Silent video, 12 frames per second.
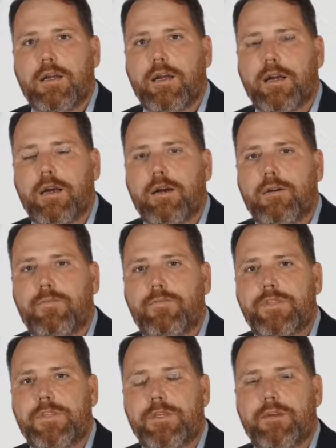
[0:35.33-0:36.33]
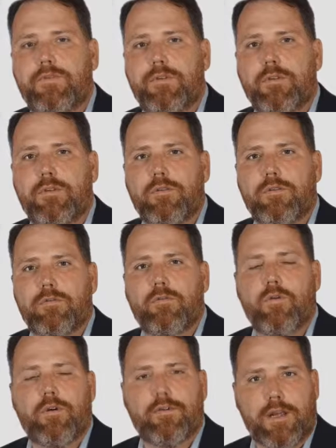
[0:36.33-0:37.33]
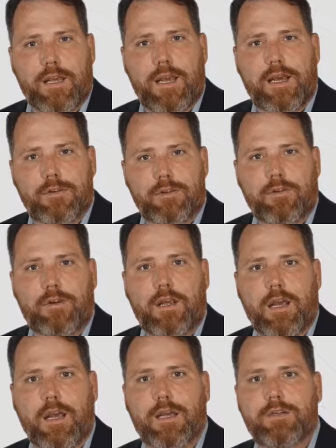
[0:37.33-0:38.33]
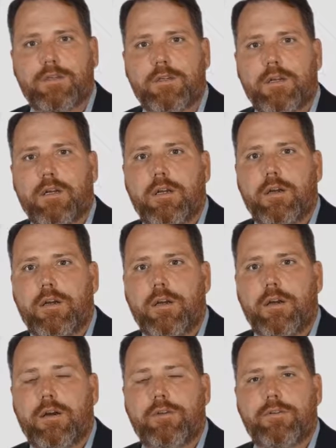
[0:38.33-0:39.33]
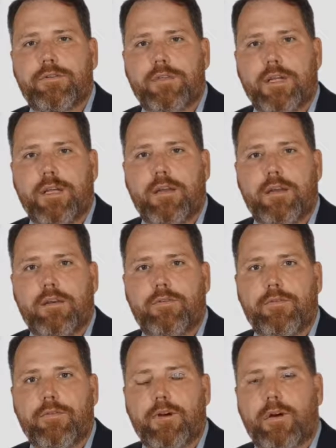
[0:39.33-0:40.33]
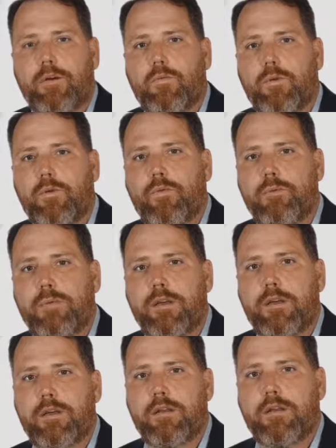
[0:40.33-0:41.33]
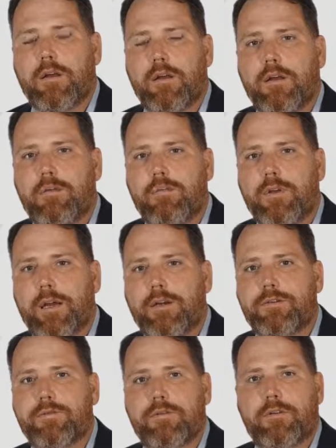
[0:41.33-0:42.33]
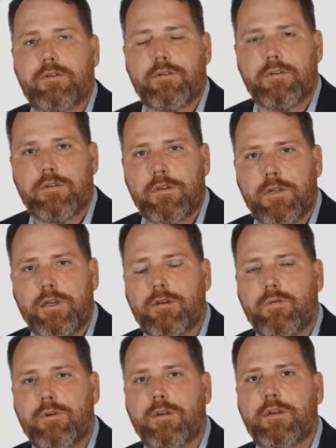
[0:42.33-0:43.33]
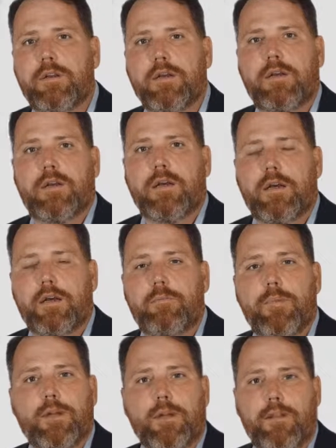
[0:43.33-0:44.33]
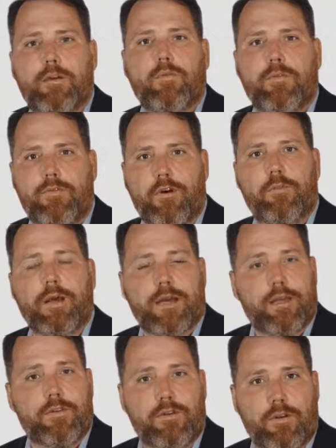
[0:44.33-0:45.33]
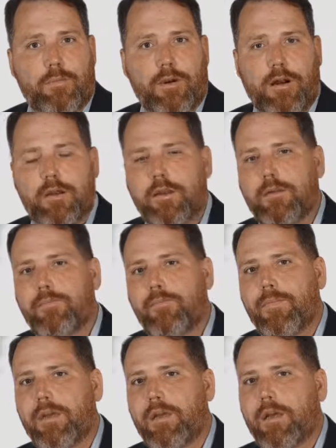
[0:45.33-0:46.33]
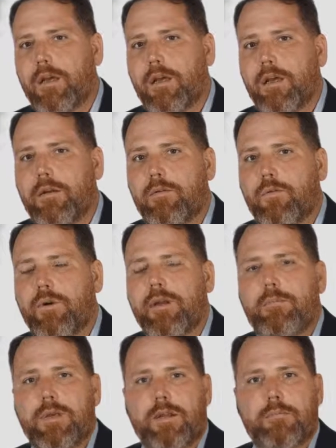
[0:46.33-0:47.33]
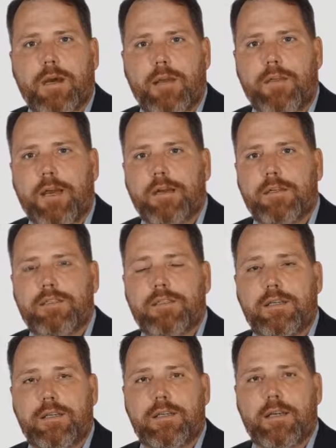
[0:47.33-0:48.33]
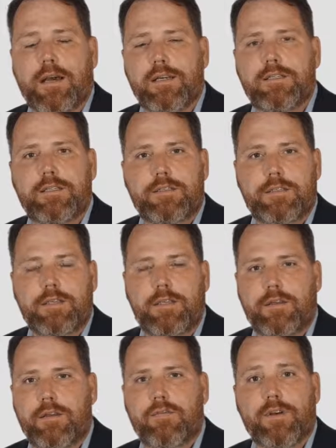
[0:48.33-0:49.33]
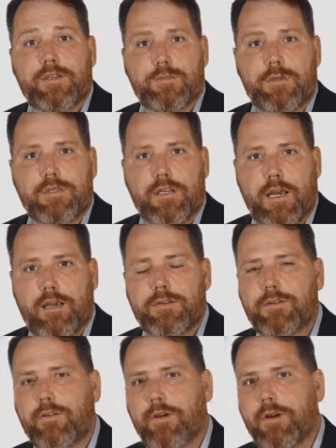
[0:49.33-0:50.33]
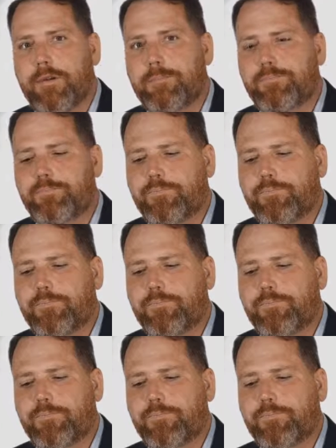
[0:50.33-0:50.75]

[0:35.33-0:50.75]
to give you more of a cash-on-cash understanding of what will be the actual liquid money that will fall back into your pocket. And what I mean by that is the ITC, the investment tax credit,